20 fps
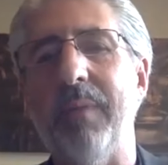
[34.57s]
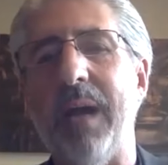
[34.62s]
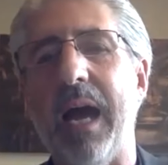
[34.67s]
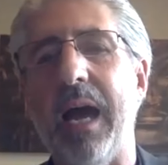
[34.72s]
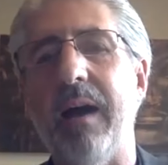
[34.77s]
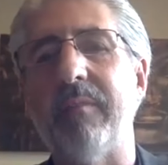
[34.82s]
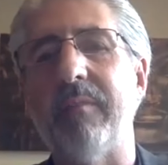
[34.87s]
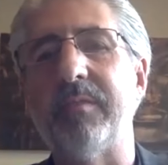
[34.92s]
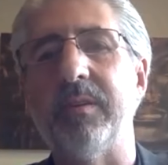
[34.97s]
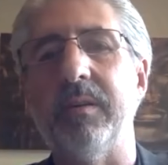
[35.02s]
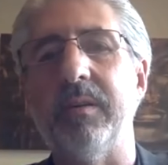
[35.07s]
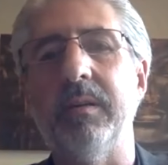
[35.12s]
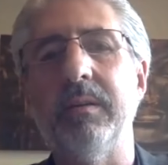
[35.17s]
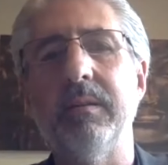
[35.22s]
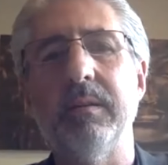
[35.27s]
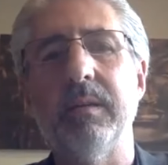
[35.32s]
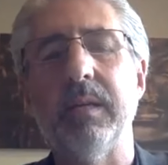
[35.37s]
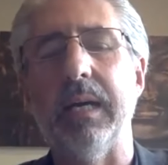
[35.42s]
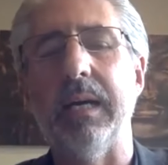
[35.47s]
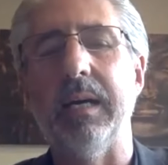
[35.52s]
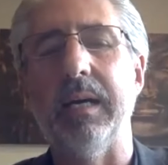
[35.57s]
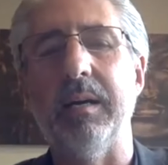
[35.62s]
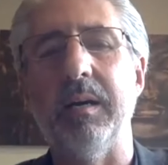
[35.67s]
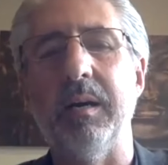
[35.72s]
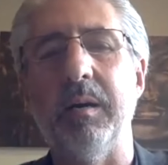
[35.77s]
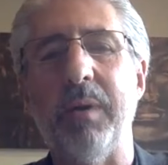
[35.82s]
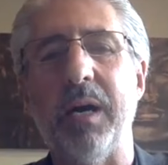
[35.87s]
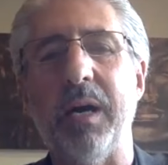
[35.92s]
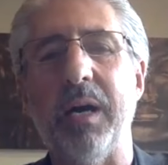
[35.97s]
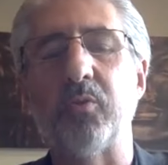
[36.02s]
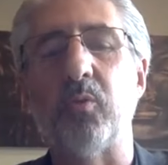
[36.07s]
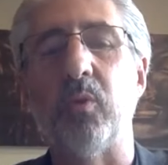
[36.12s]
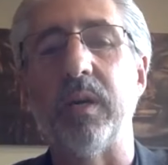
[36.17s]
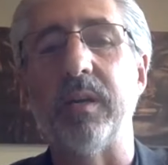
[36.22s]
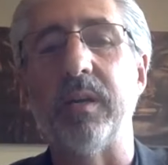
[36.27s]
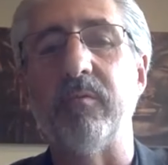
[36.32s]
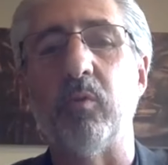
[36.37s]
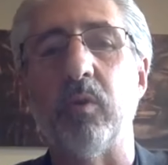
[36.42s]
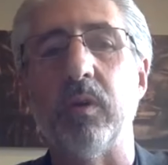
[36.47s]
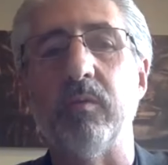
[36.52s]
after about
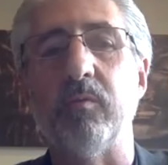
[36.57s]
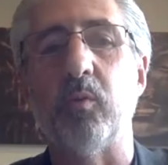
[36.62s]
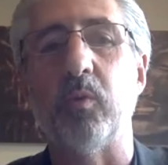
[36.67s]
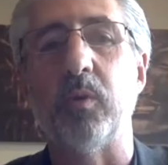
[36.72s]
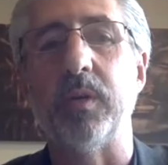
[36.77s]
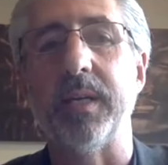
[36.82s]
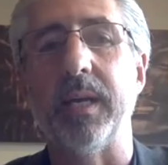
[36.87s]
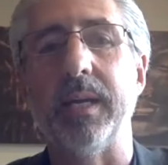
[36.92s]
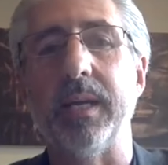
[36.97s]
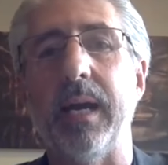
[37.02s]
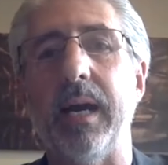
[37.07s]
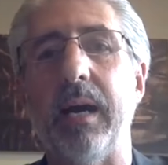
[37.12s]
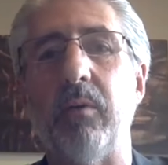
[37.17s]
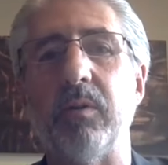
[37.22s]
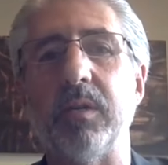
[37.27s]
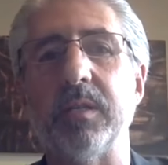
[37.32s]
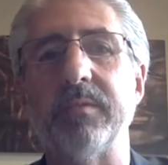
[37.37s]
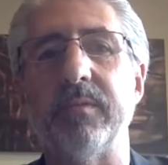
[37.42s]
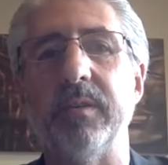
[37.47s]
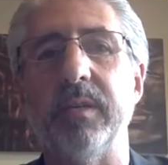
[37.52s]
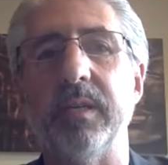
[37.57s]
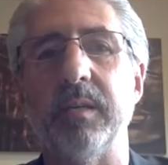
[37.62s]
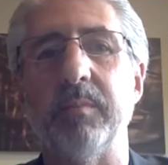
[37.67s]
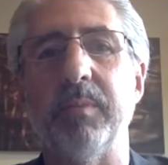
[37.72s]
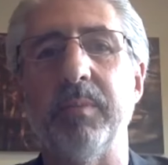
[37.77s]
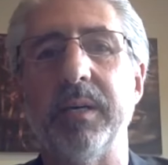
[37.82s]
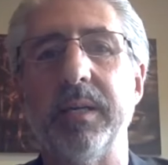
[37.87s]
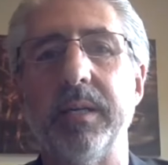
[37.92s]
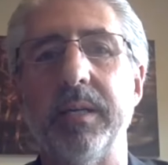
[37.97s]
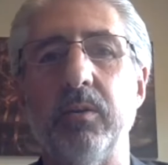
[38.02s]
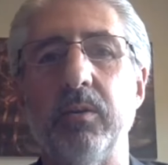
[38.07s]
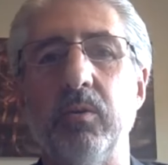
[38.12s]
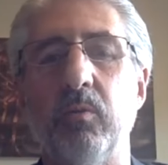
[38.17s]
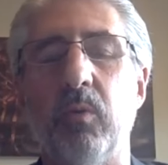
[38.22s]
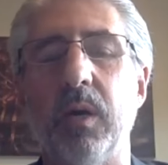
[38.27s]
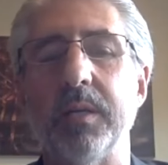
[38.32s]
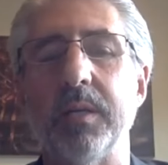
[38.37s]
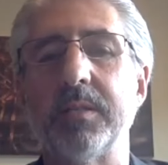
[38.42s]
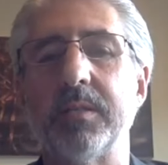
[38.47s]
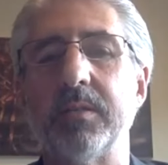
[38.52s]
24 to 48 hours for anybody who
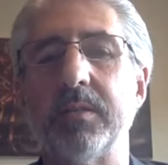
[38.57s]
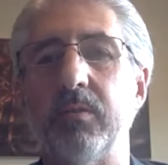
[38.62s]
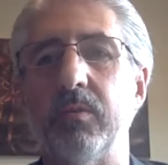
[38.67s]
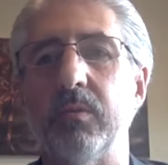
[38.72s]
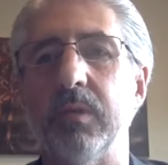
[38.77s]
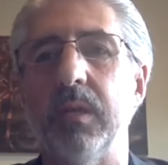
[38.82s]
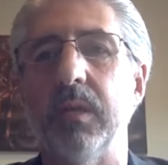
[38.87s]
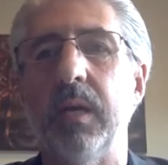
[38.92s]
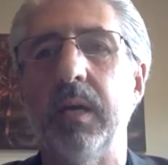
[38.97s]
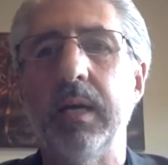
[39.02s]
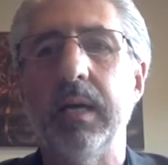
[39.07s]
wants to